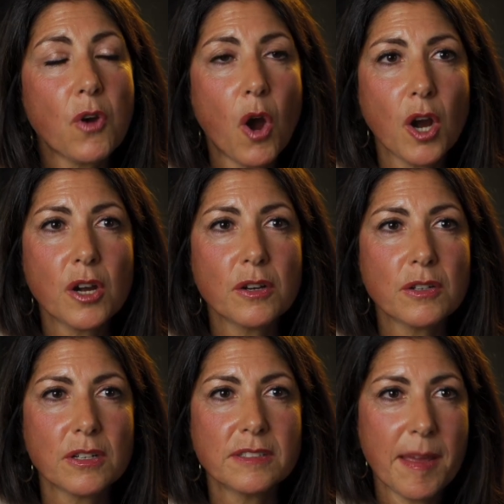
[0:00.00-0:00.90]
our
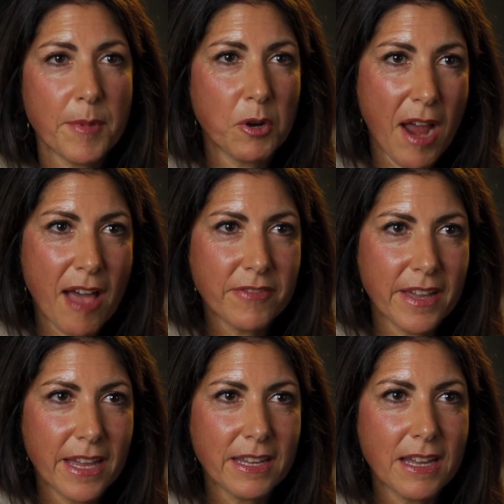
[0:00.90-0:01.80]

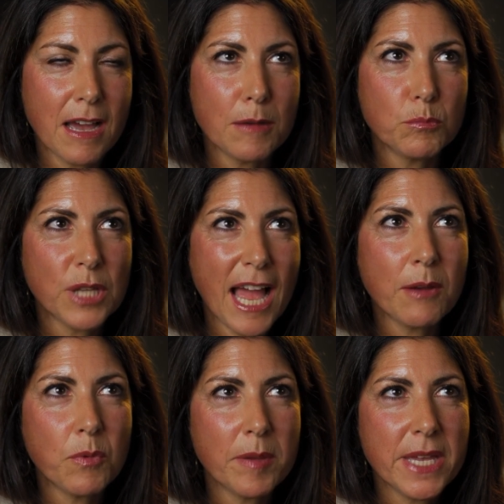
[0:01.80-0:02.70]
demographic,
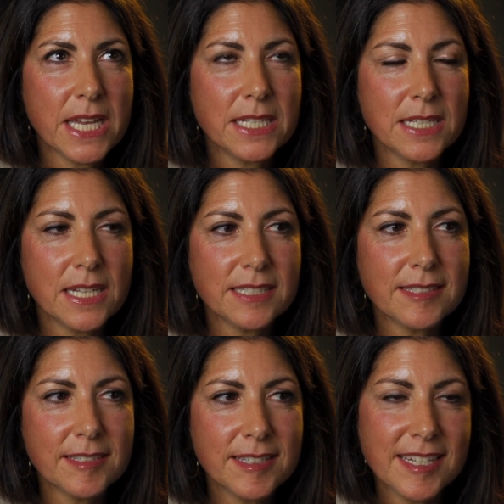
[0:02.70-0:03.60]
Black women,
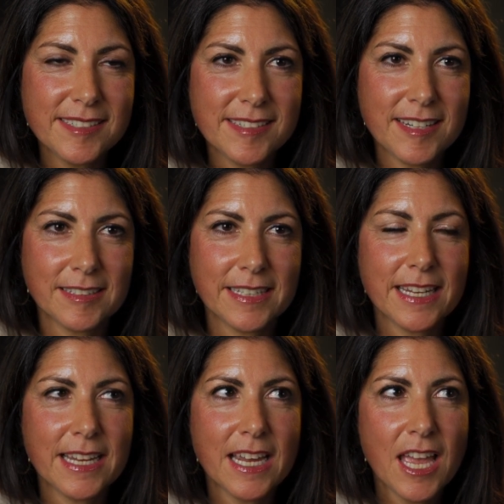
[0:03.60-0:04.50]

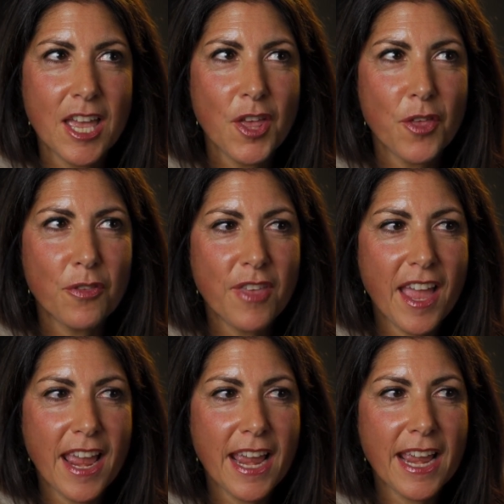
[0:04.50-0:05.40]
statistically,
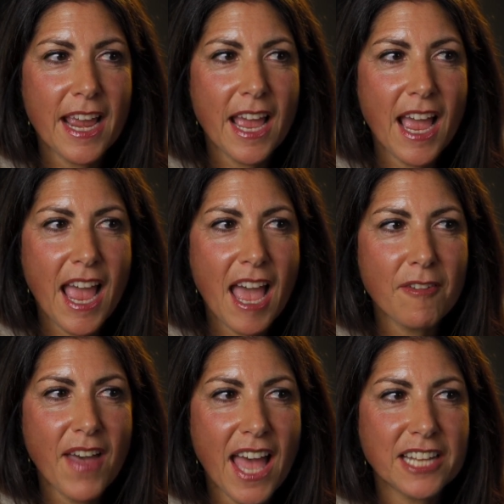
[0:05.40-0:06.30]
they
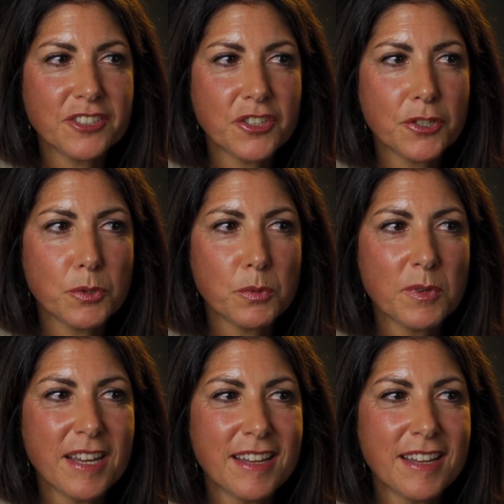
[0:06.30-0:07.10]
have had to